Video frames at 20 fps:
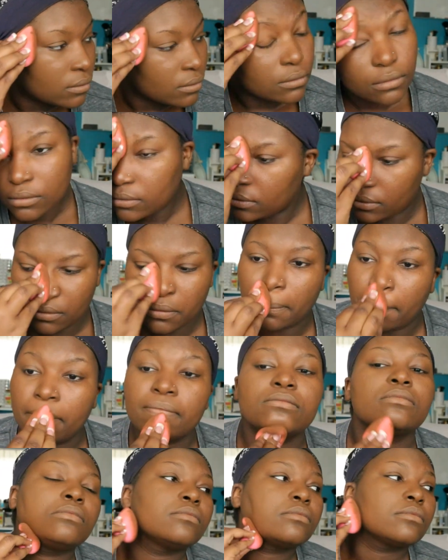
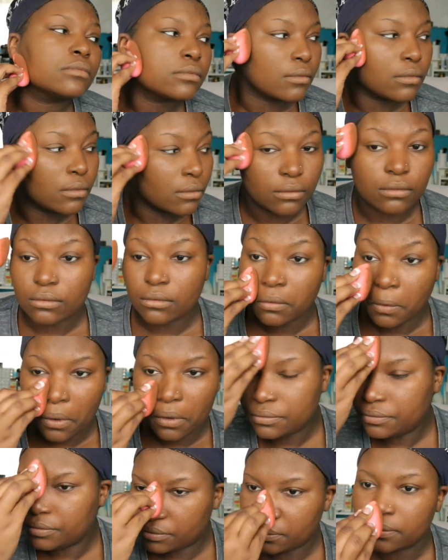is
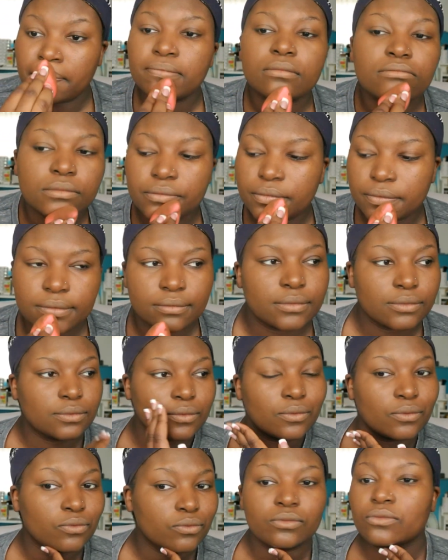thick
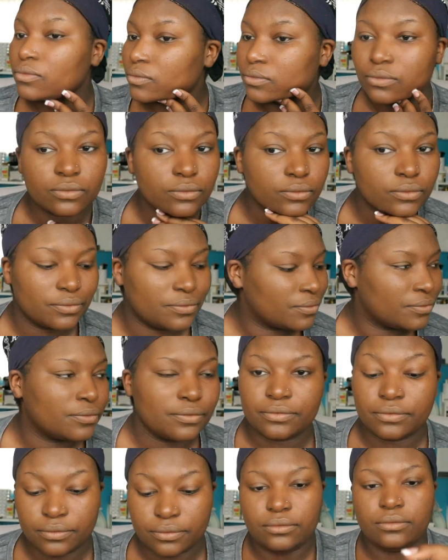and full coverage.
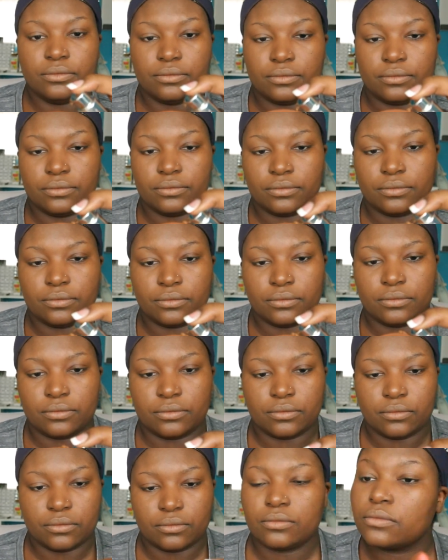
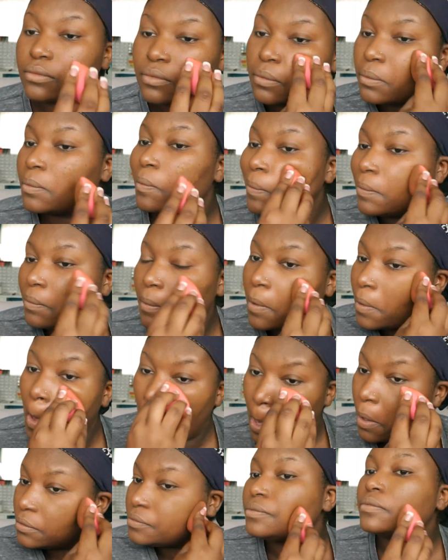So the
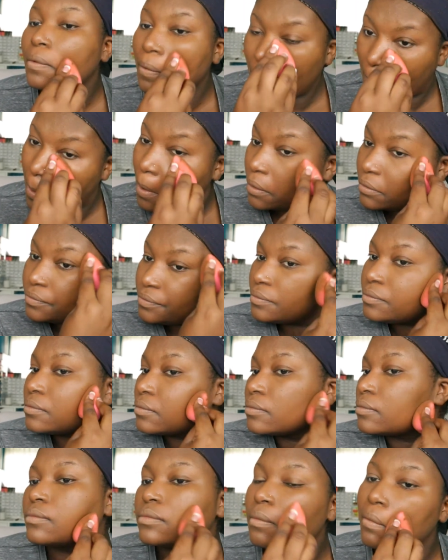way that I make
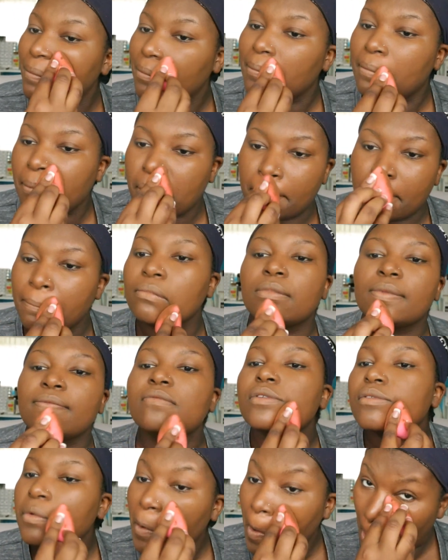this work
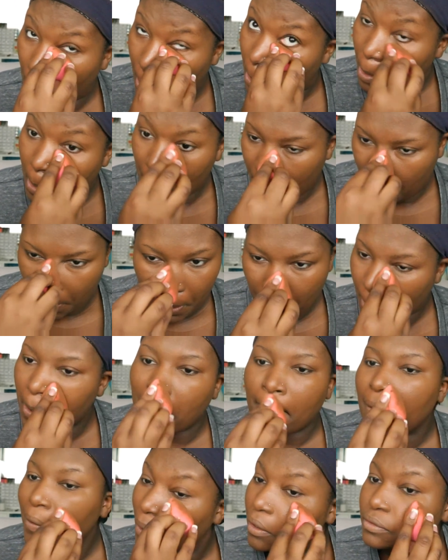is I do
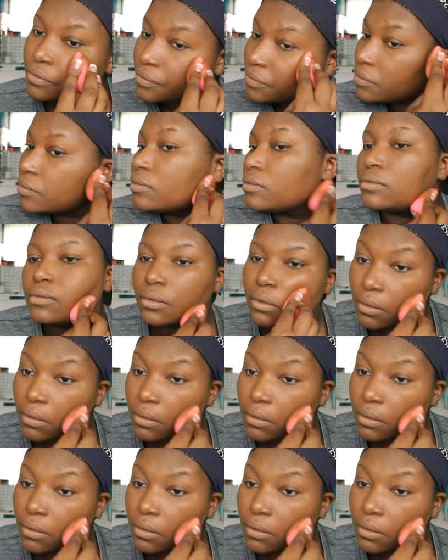sections